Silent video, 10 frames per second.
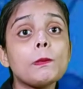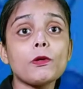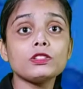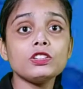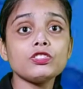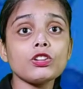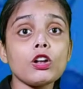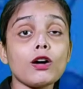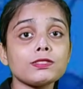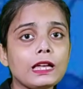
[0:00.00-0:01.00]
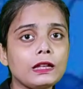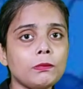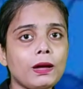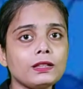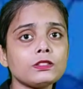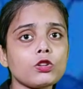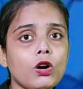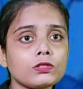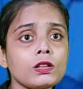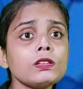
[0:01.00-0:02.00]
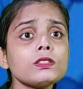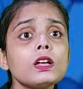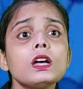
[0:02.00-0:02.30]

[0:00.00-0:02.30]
deposition of sediments causes